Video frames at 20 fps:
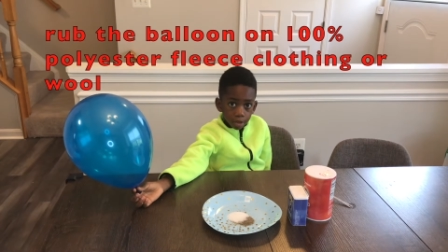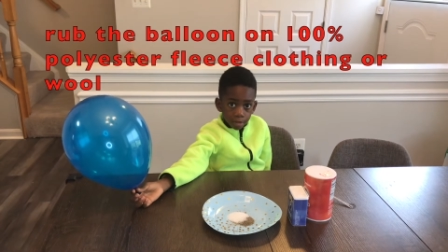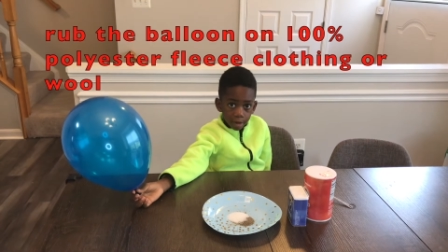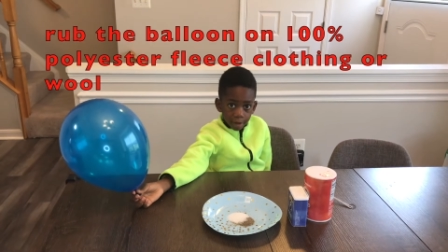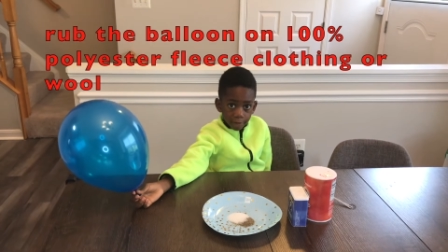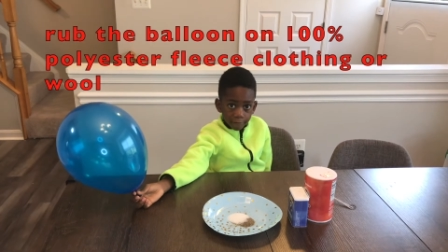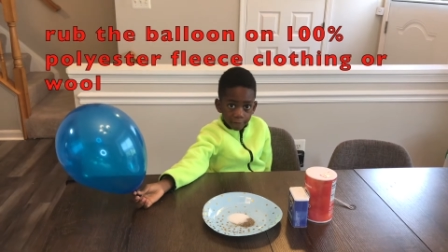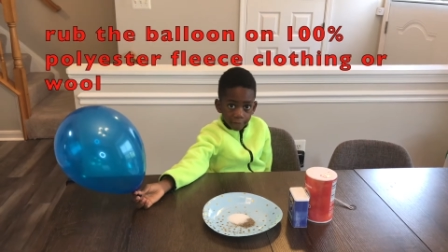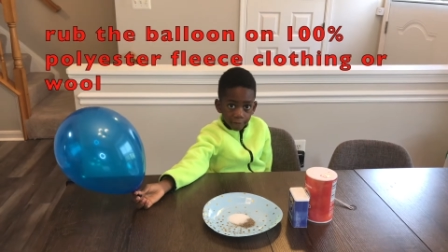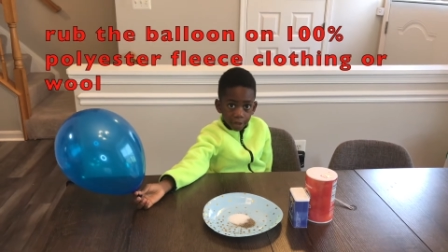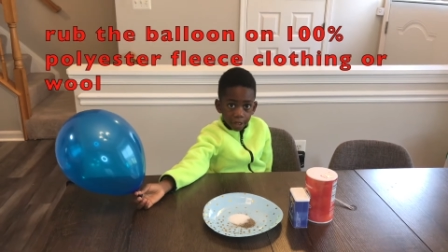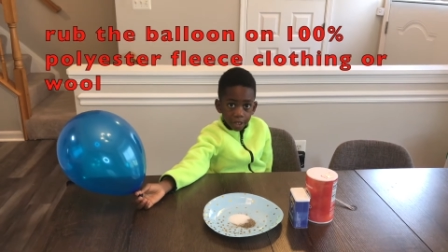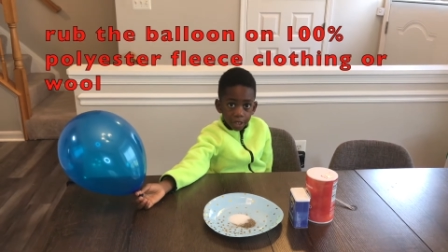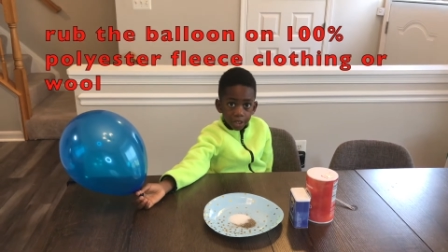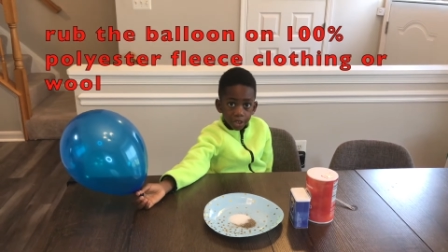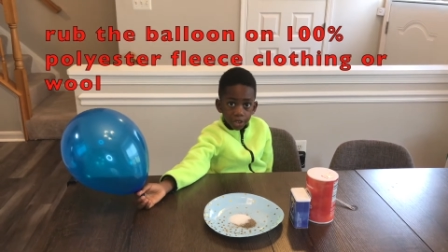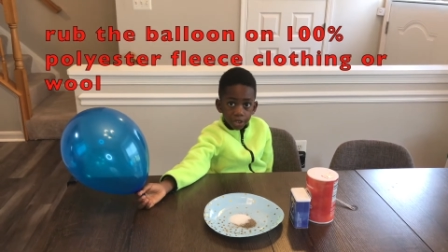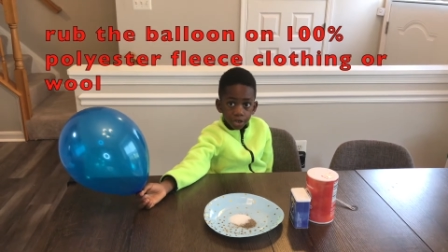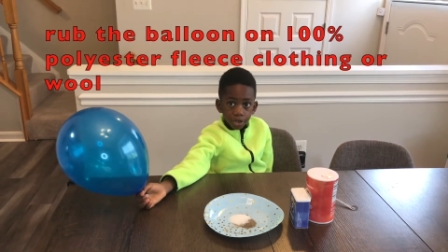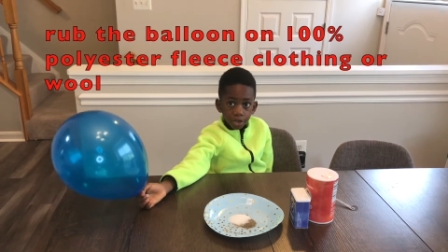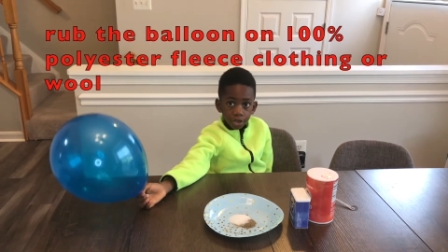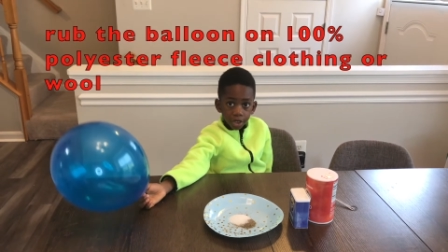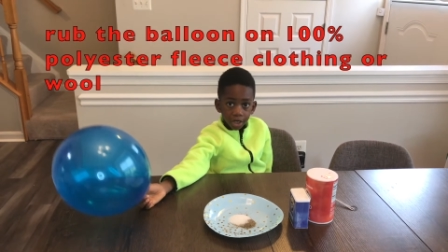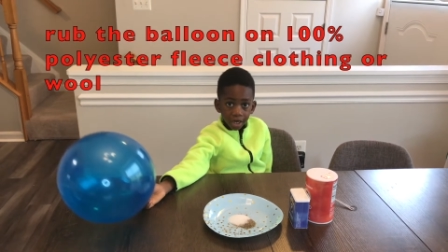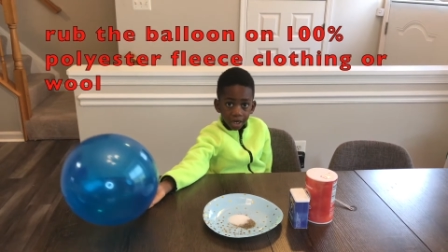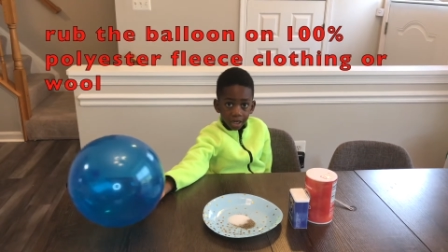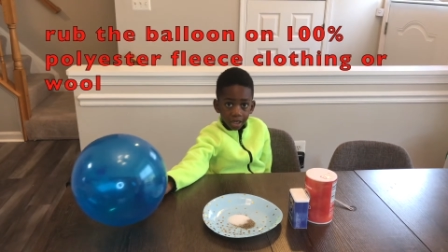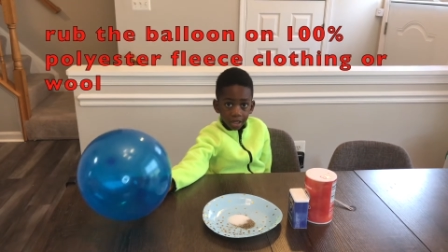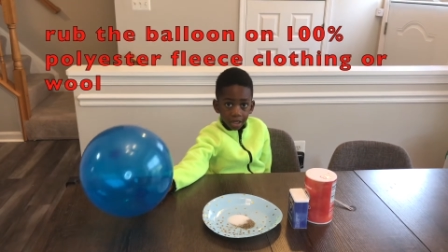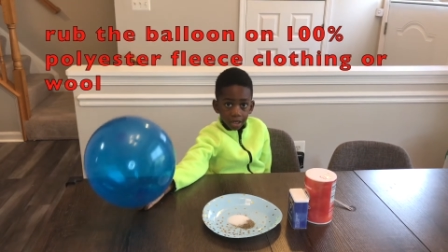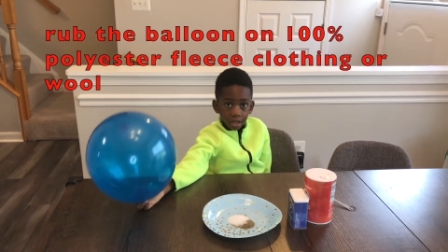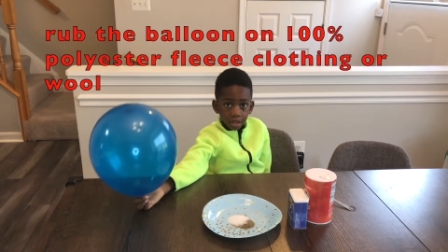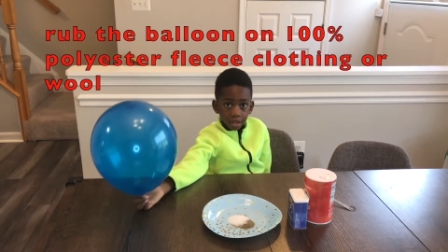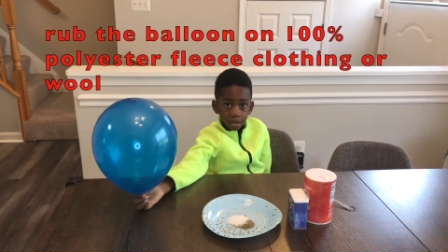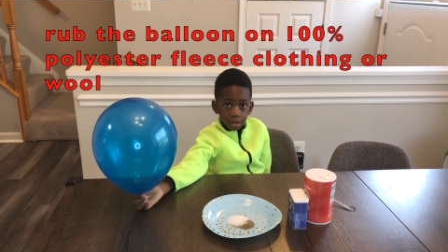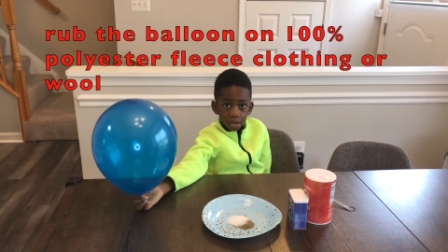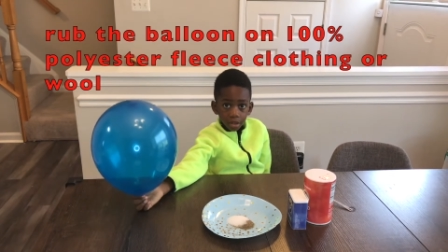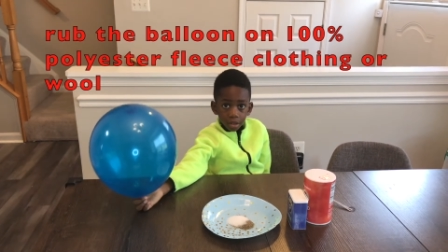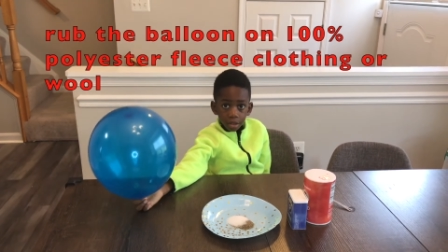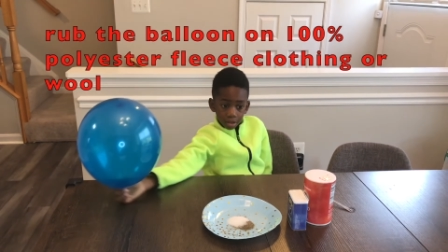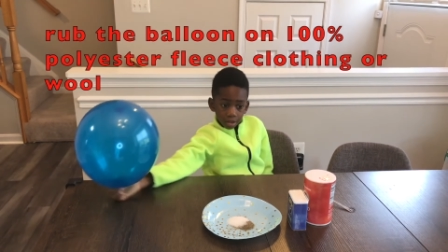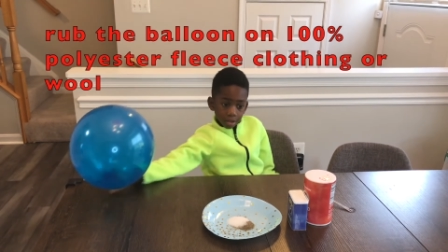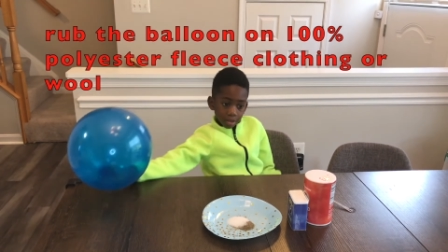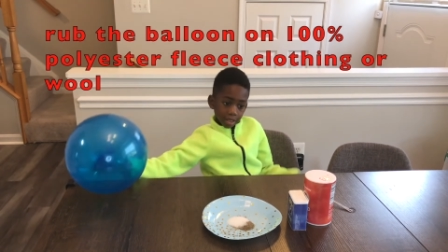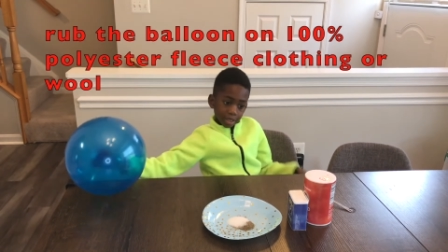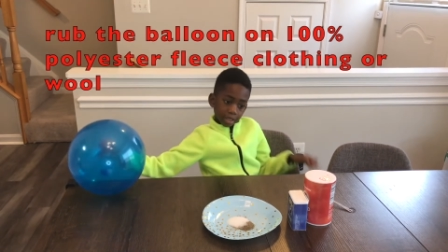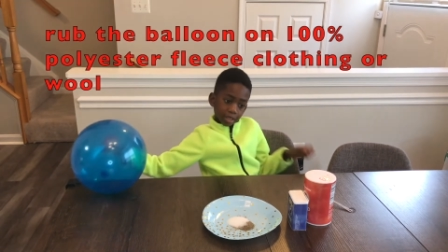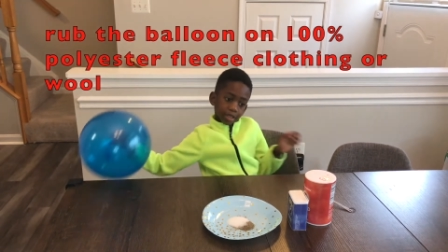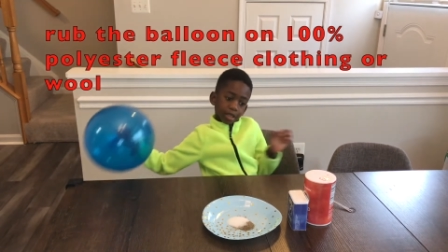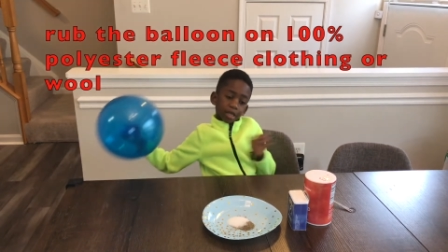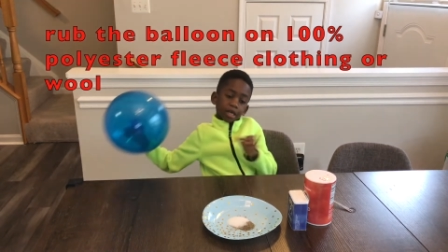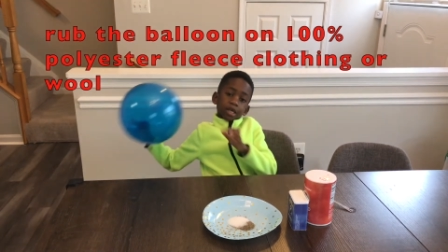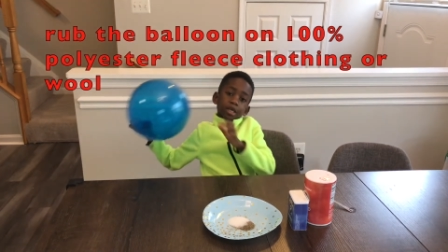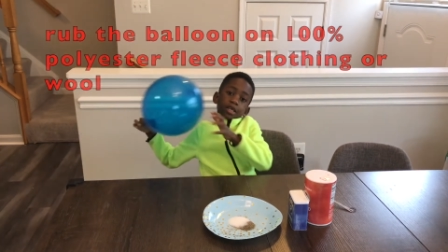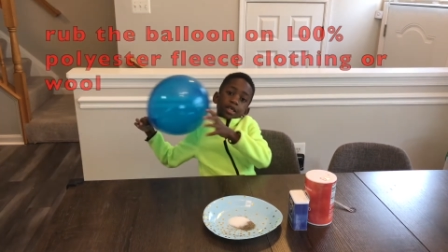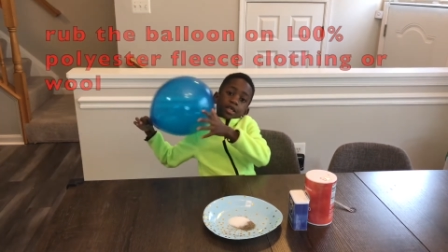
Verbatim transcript: my fleece jacket, like this.